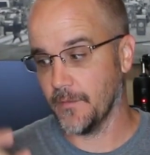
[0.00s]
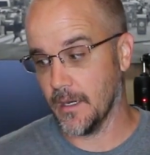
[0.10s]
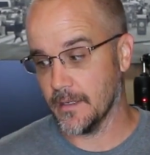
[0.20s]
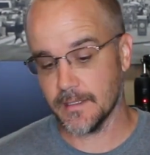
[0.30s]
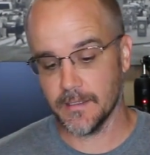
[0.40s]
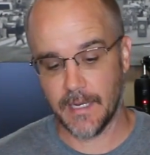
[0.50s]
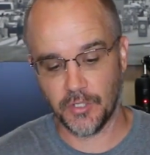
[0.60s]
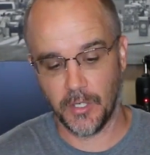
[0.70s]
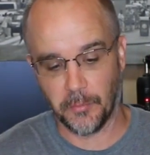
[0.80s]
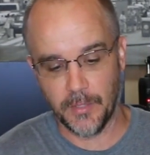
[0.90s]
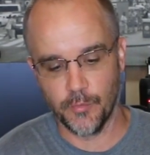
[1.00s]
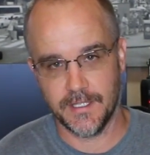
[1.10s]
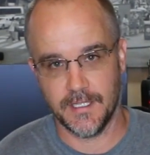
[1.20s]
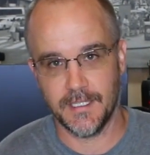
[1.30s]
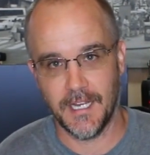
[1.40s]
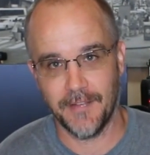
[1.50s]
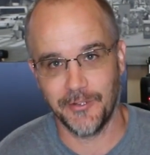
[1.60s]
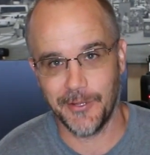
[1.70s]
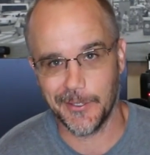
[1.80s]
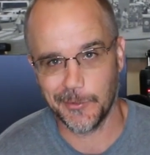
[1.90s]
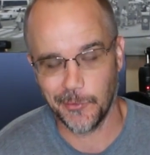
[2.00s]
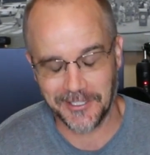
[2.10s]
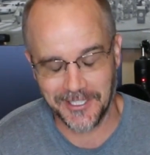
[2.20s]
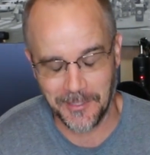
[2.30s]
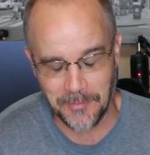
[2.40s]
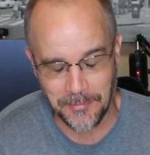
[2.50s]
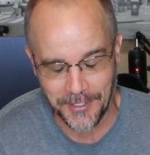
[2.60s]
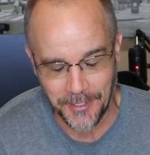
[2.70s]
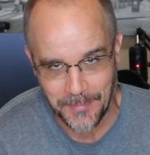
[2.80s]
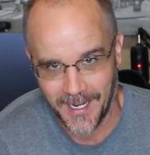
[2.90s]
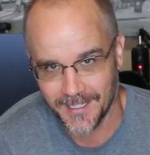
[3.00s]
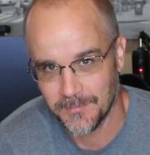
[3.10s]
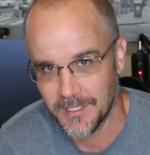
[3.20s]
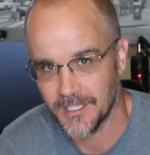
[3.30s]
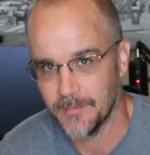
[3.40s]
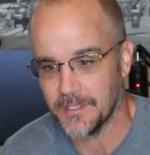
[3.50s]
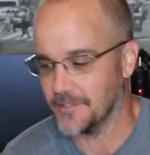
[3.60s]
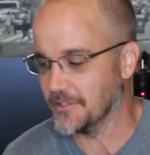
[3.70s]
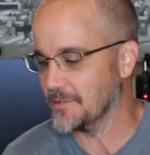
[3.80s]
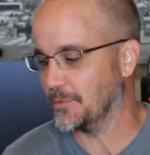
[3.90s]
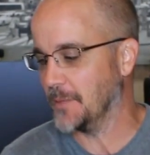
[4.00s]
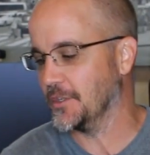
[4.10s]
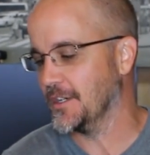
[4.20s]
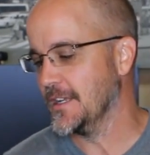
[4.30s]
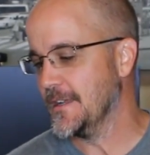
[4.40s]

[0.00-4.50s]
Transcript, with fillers: Honestly, after I read One Second After, that's what kind of put me on the path to become a serious prepper.